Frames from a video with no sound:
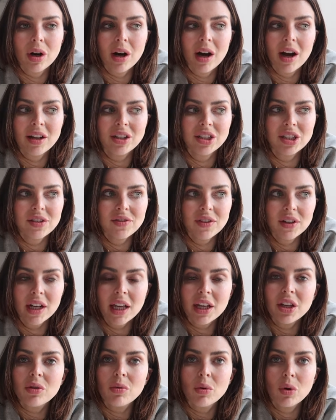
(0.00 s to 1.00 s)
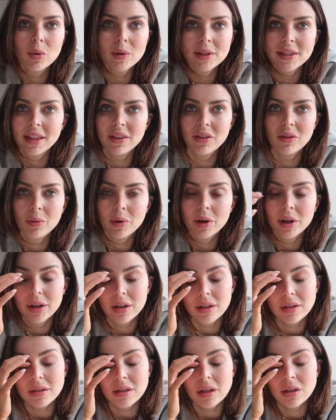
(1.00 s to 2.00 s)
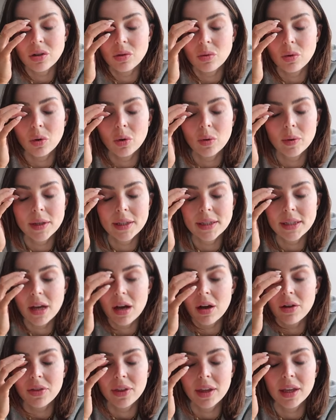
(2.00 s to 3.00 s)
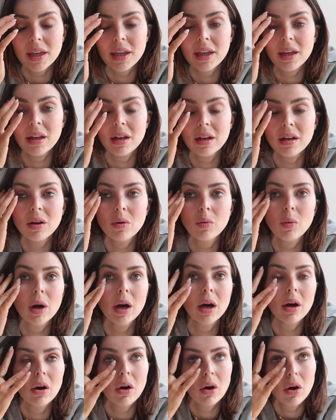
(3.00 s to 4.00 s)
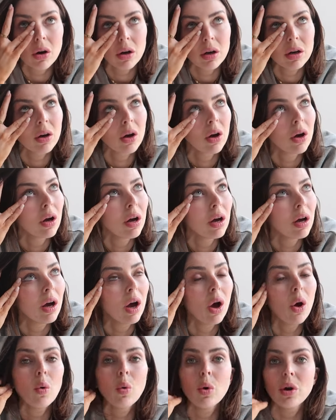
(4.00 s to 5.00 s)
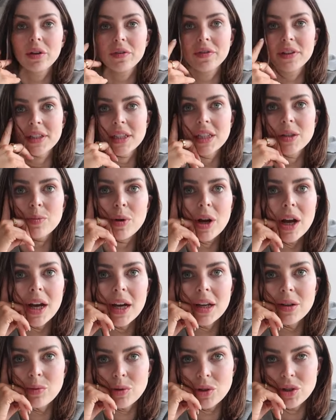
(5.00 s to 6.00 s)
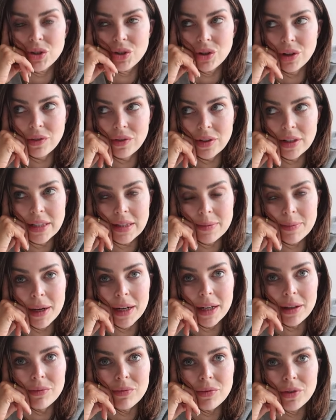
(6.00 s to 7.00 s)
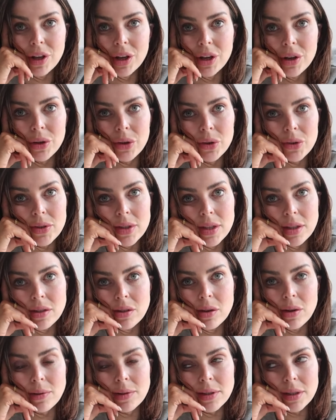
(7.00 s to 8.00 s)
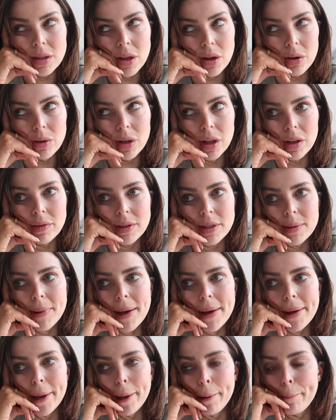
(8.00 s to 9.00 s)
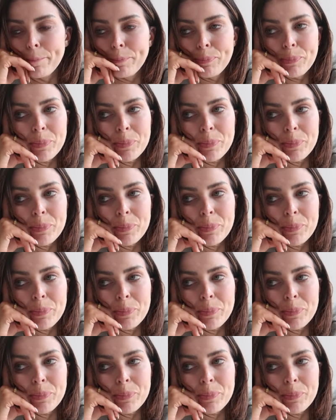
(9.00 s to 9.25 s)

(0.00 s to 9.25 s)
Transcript: I just feel like you always think the worst and you always are thinking, well, what if it's spread? What's going to into my lymph nodes? So I was so nervous about it.